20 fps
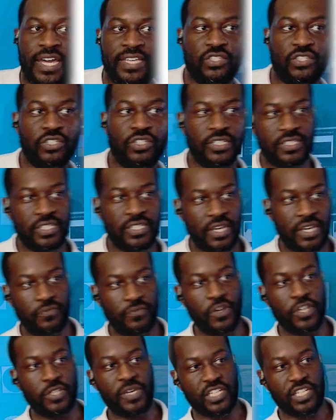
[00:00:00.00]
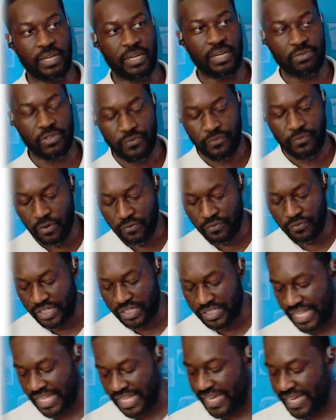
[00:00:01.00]
1 Peter chapter 4, verse 9 to
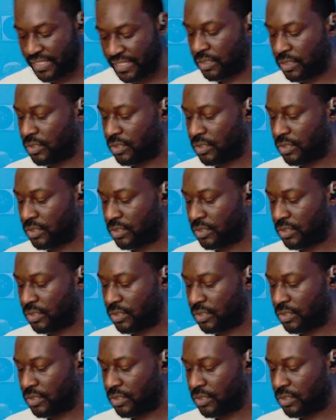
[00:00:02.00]
10.